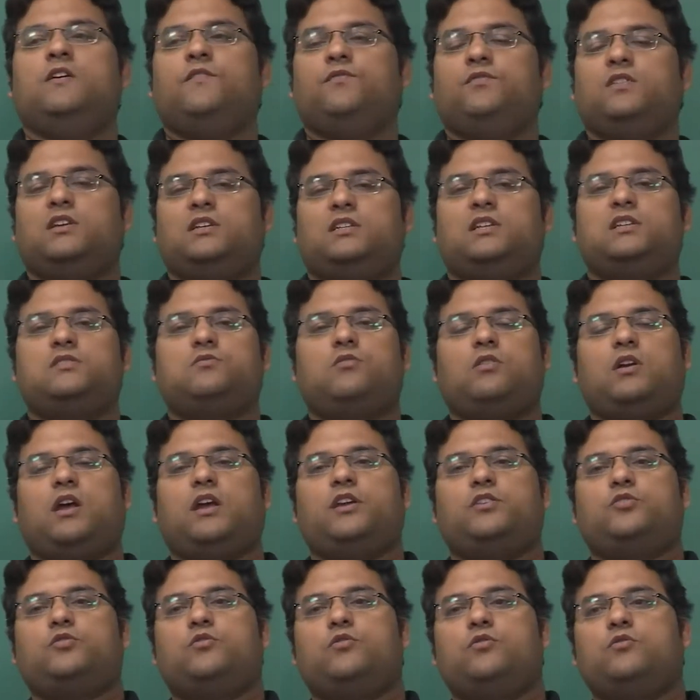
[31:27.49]
this is what I
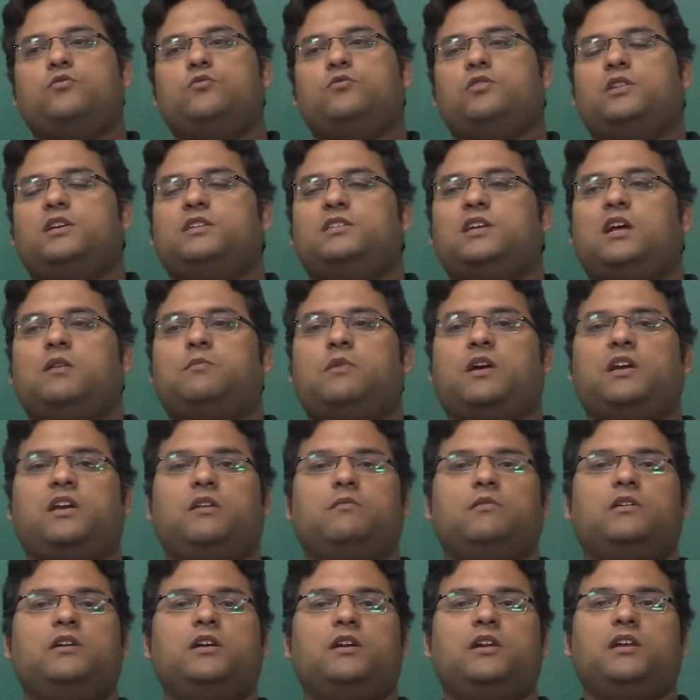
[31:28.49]
should do, these are my
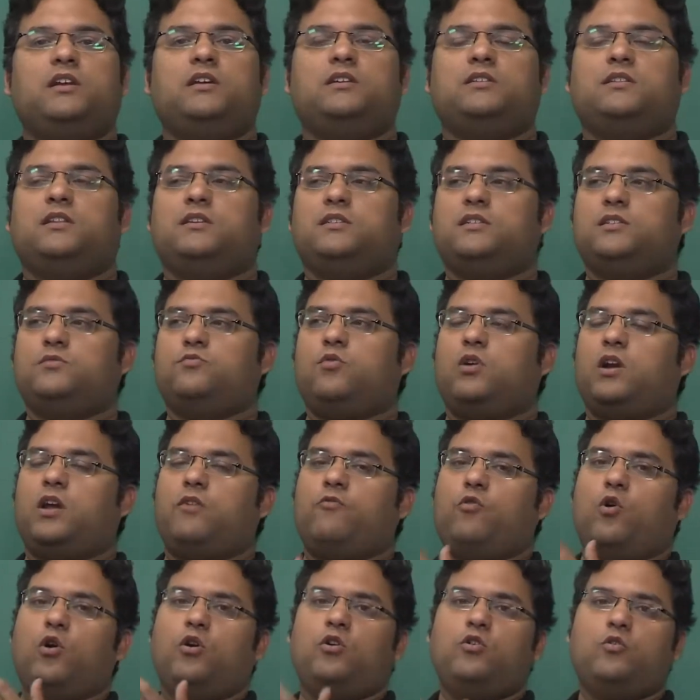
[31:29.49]
abilities, this is what I
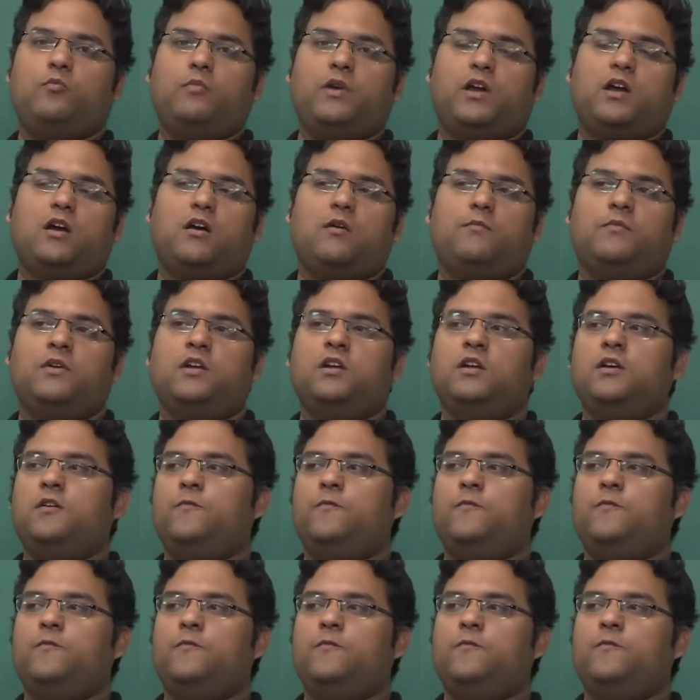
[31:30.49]
want to become.